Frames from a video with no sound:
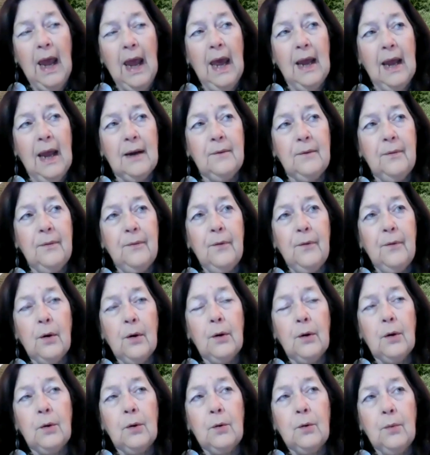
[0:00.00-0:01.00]
And
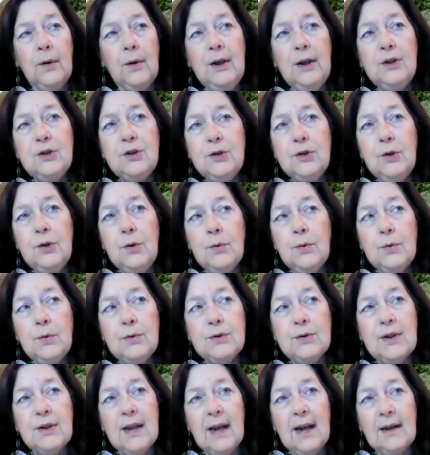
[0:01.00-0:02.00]
for Greek
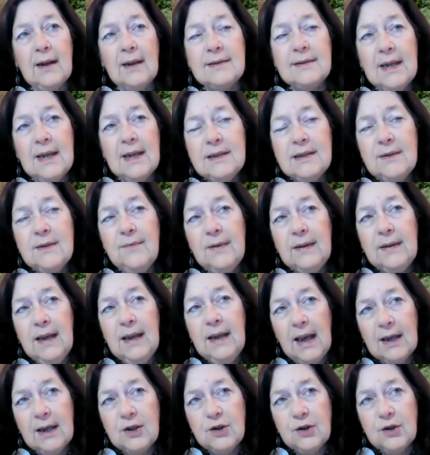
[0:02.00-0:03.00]
Jews, that
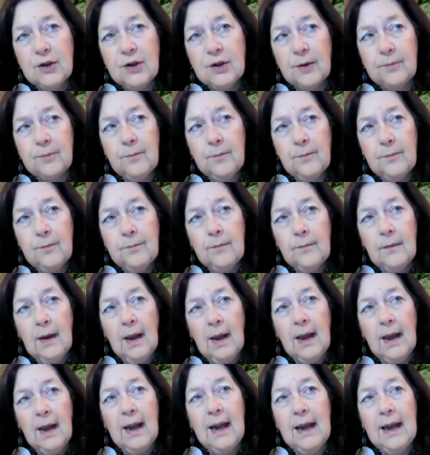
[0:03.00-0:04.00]
identification,
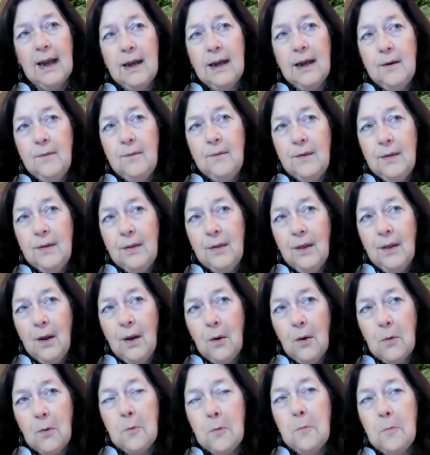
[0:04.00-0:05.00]
even
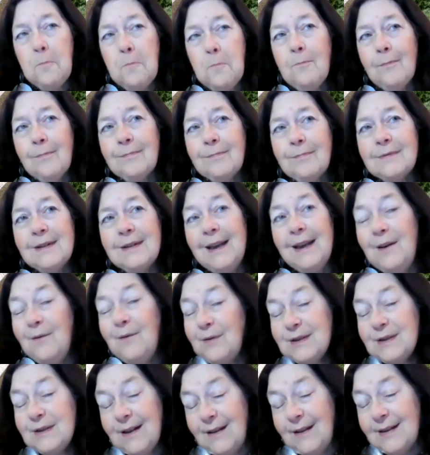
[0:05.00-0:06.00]
though,
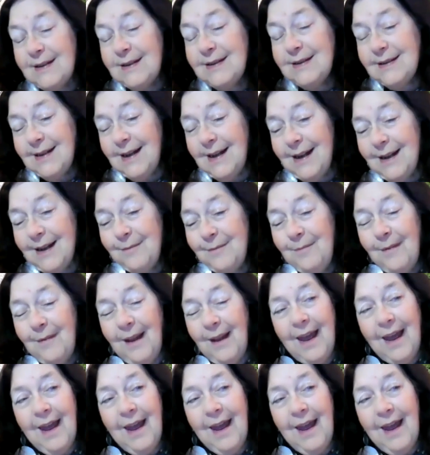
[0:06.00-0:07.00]
even to this day,
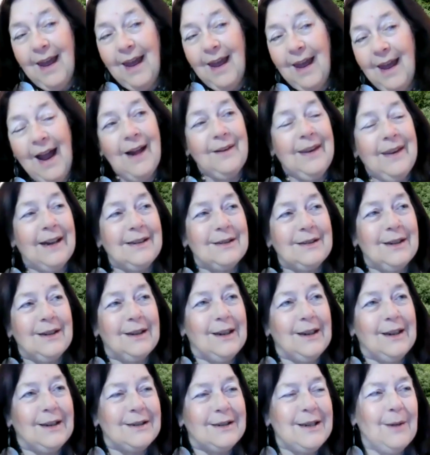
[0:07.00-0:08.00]
I'll get
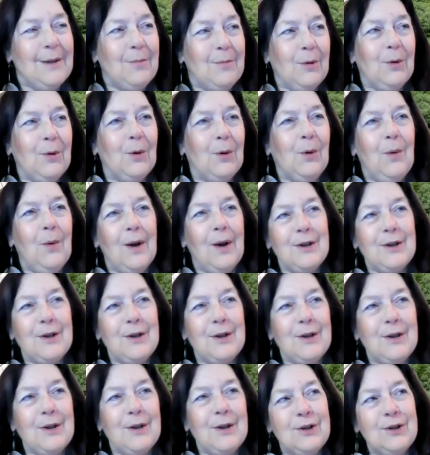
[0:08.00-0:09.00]
the typical
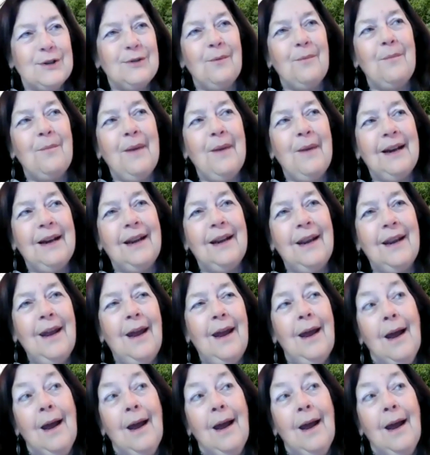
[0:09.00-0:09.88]
questions from many